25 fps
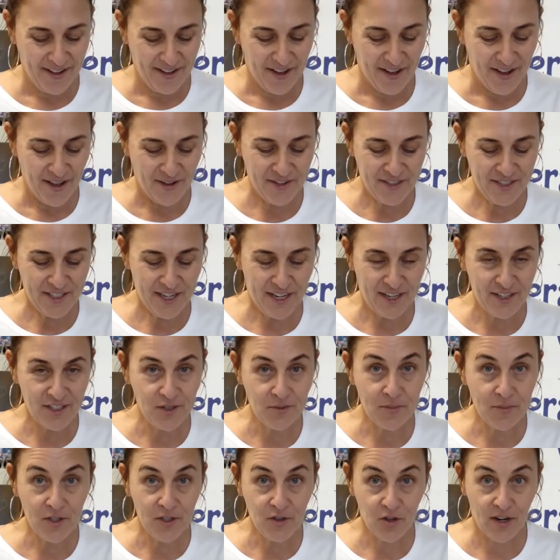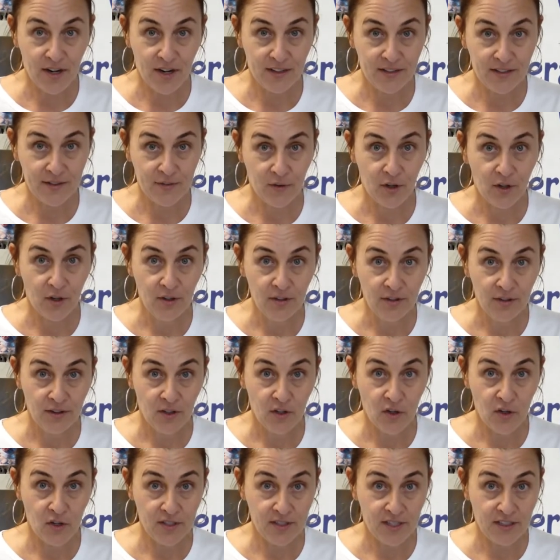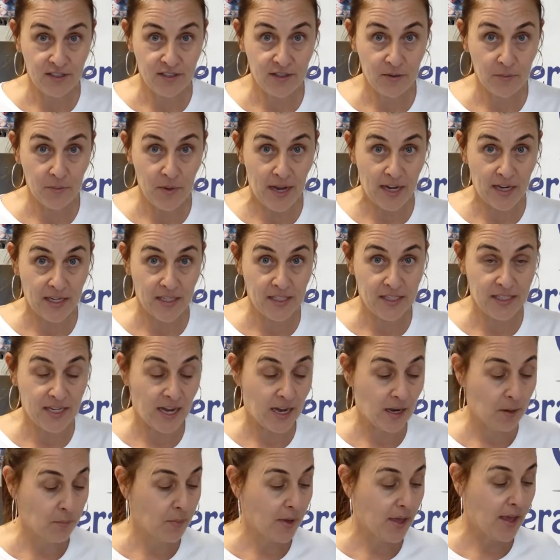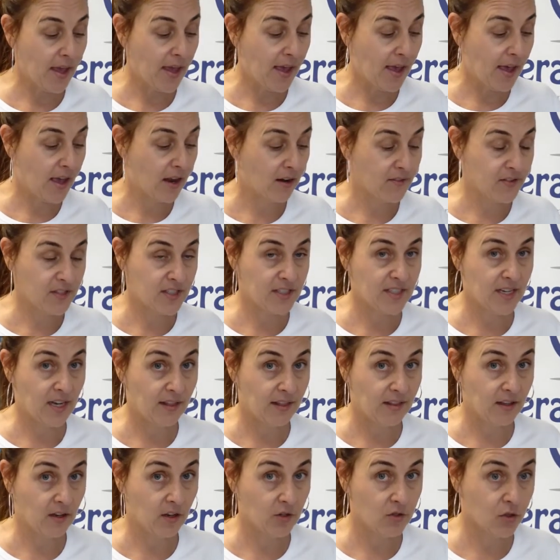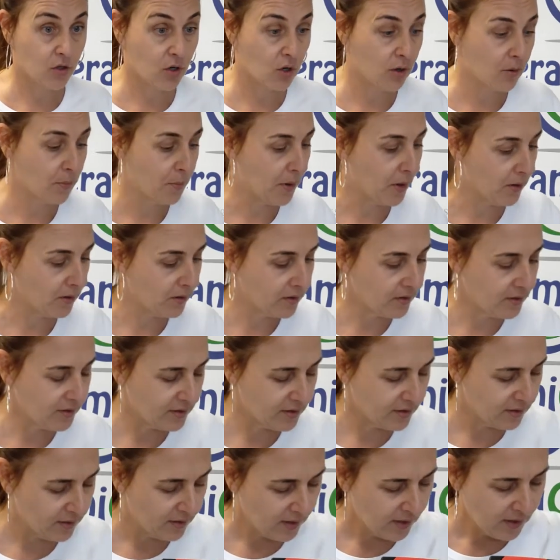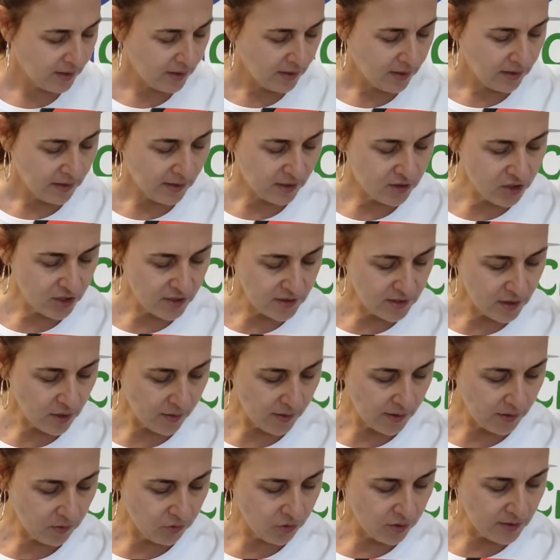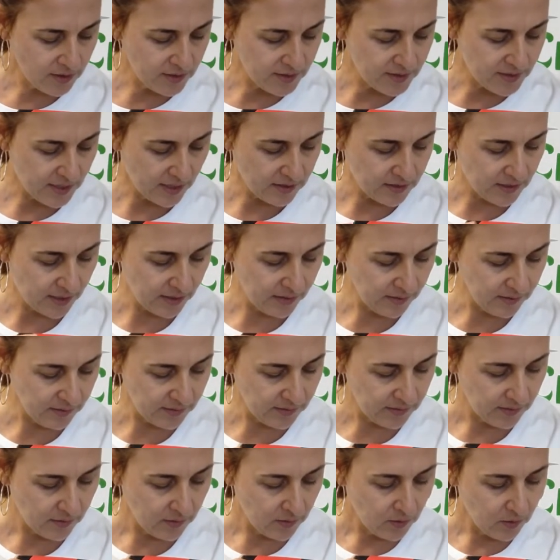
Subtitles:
I've attached my transfer using some heat tape and I've set the control box. Now just going through the settings,